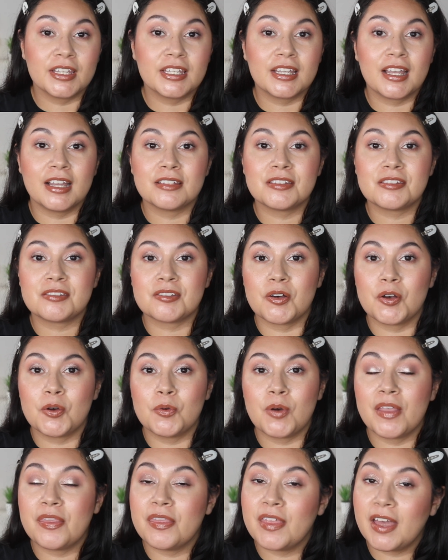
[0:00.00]
you guys,
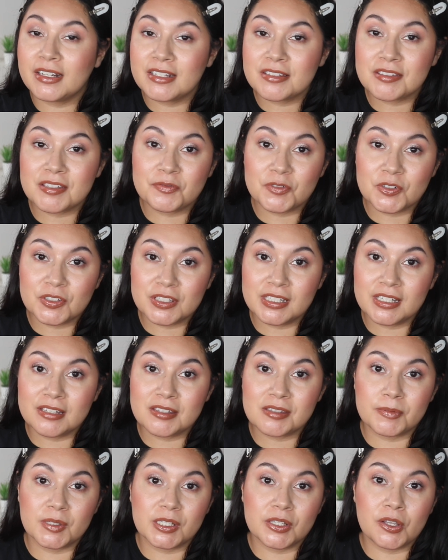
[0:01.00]
so that is it for today's
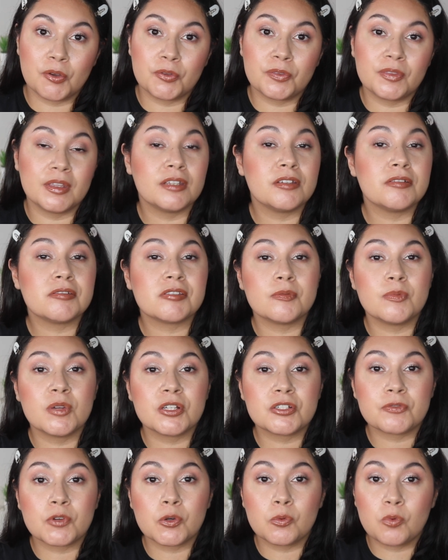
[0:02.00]
video. Thank you so
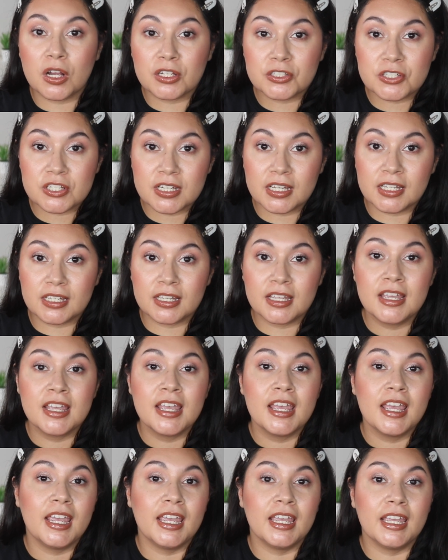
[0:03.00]
much for watching.
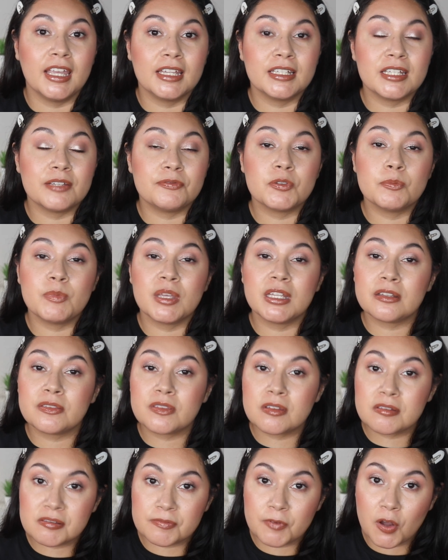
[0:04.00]
And if you made it
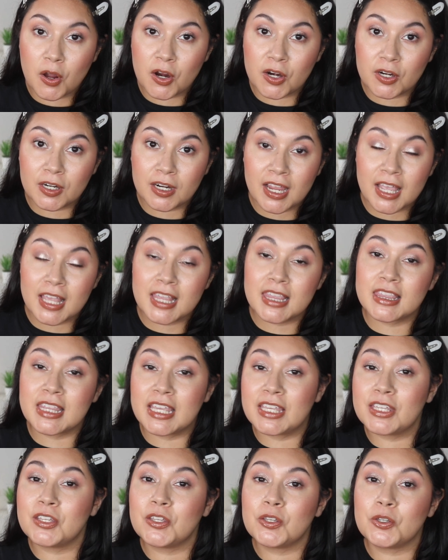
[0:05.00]
this far,
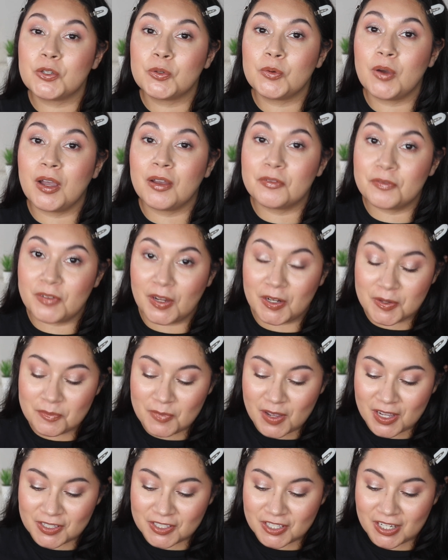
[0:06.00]
thank you very
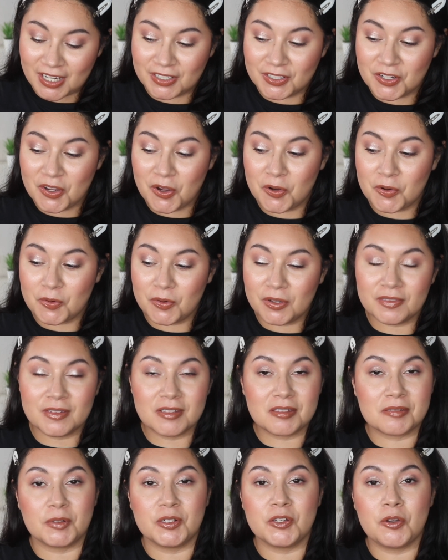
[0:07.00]
much. I know
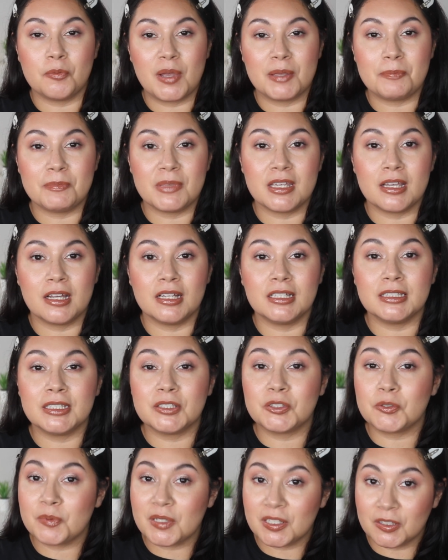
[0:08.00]
this video might be a
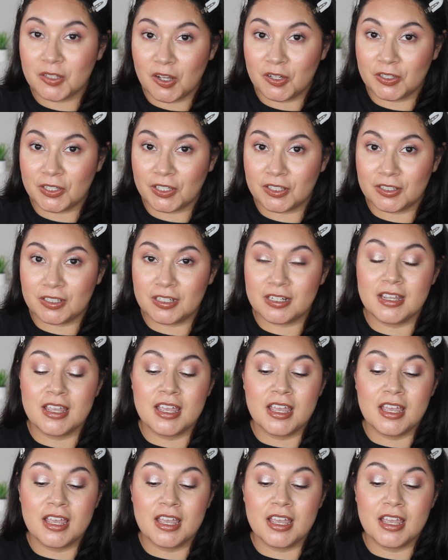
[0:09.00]
little bit longer